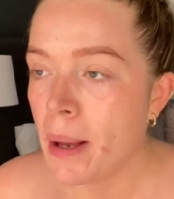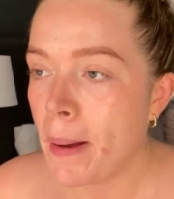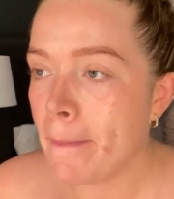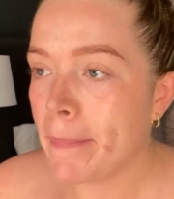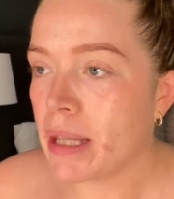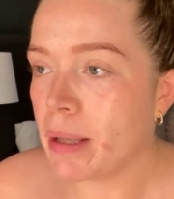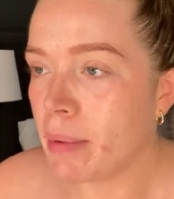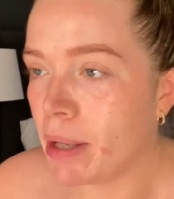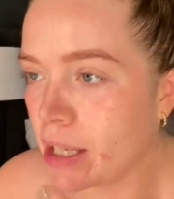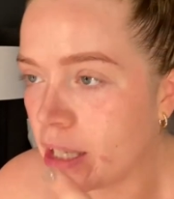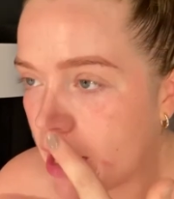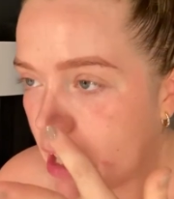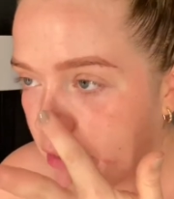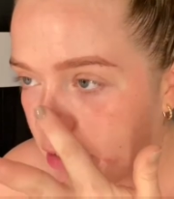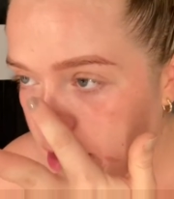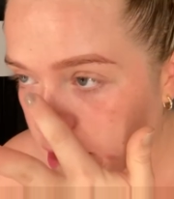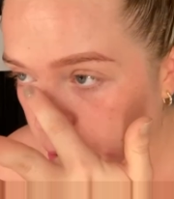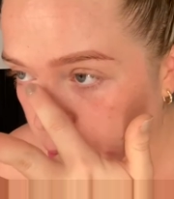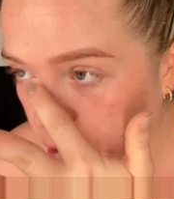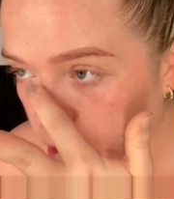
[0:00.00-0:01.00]
But the main
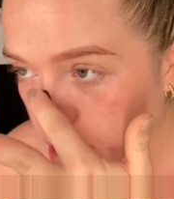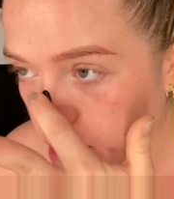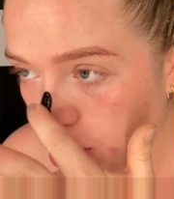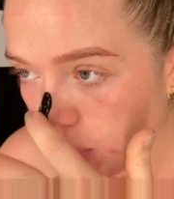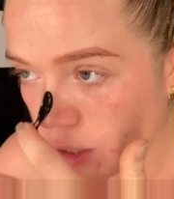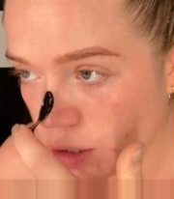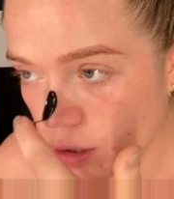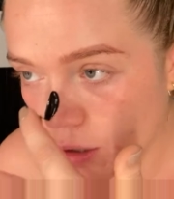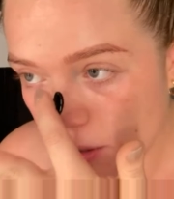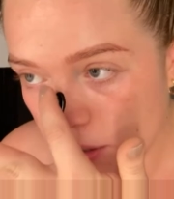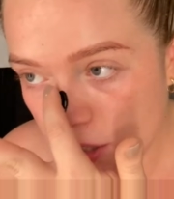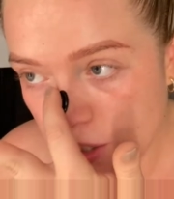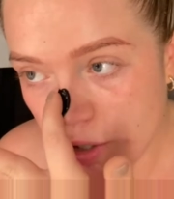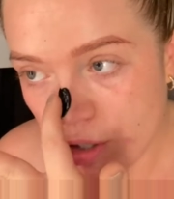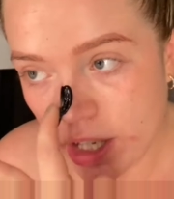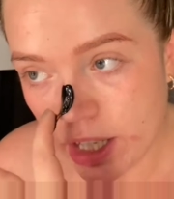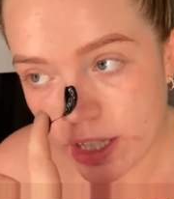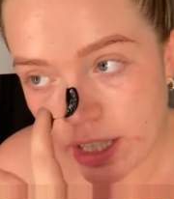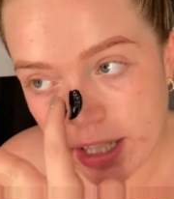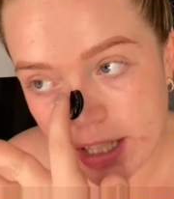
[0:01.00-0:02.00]
areas that we're going to just
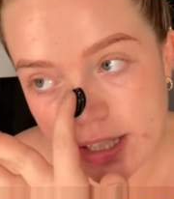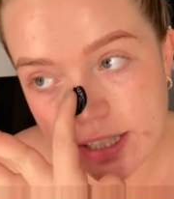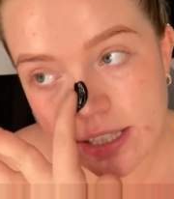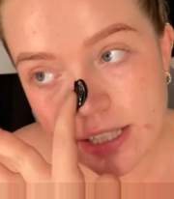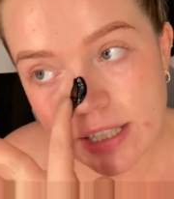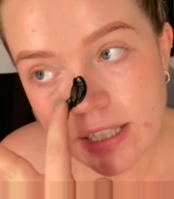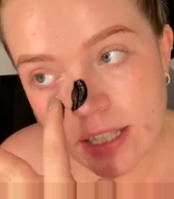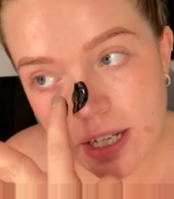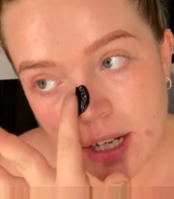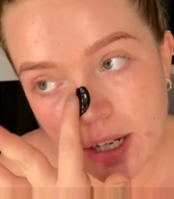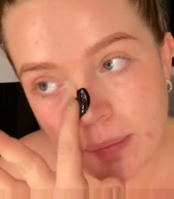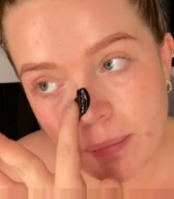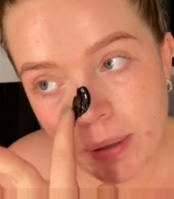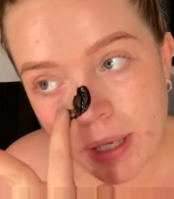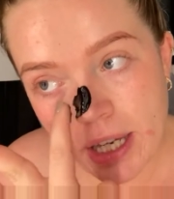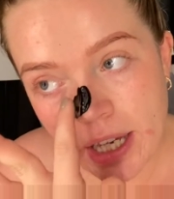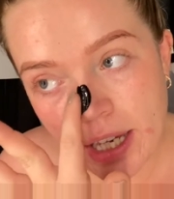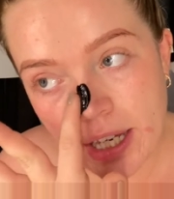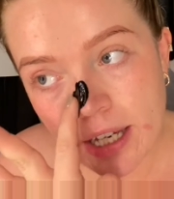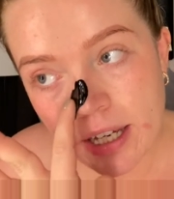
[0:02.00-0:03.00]
concentrate this is going to
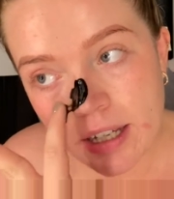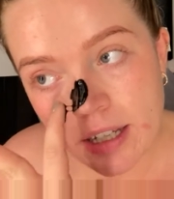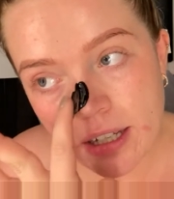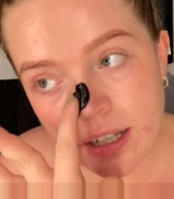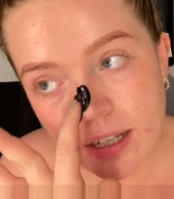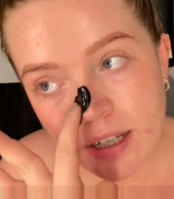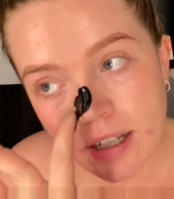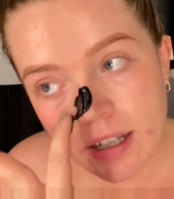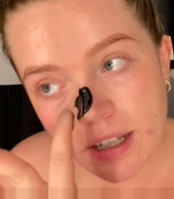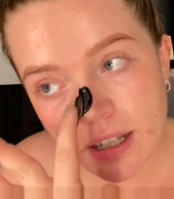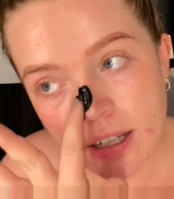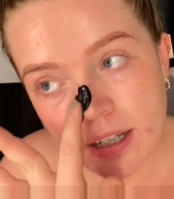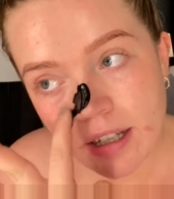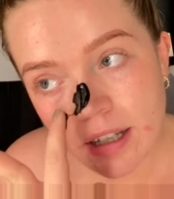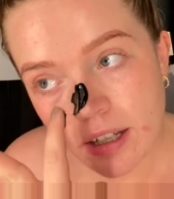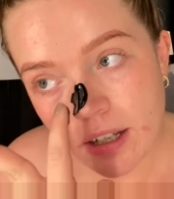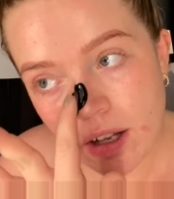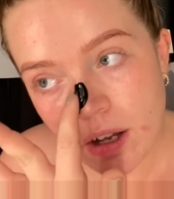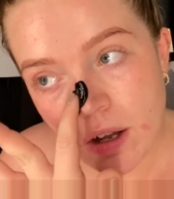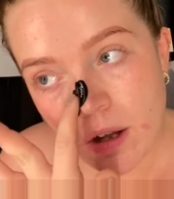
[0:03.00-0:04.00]
be
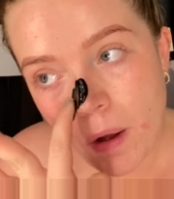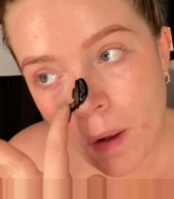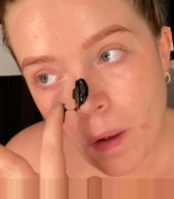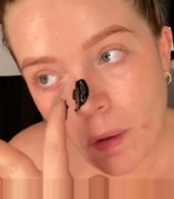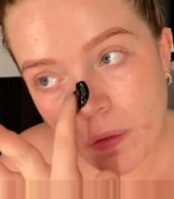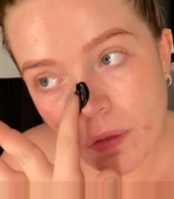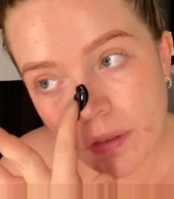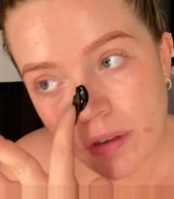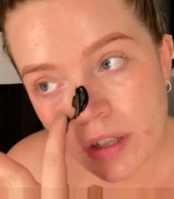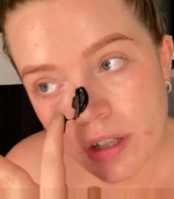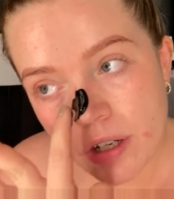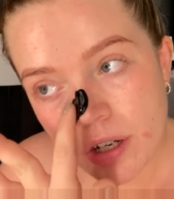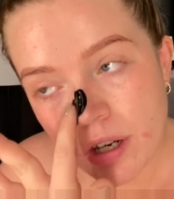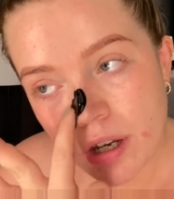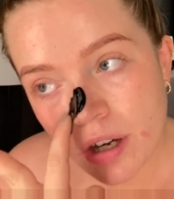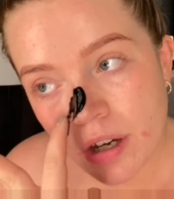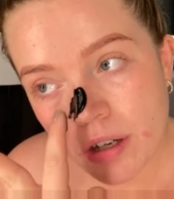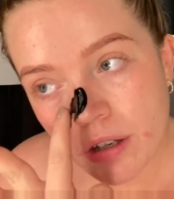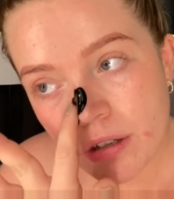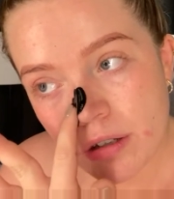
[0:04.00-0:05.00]
on the
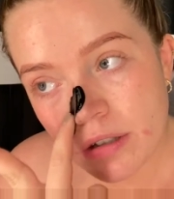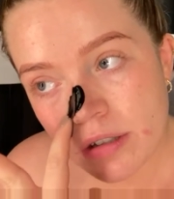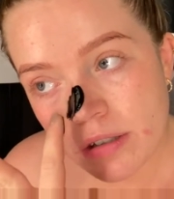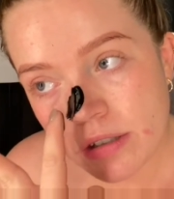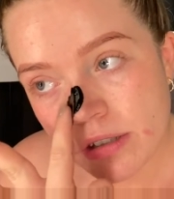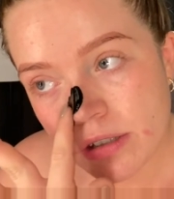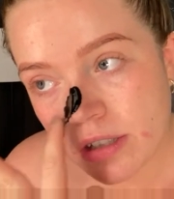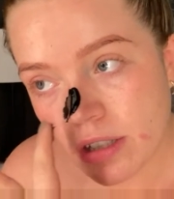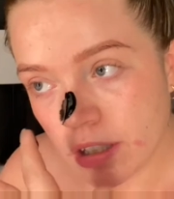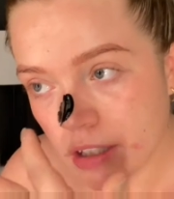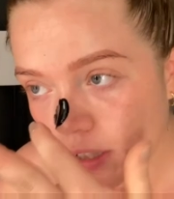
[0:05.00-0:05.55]
nose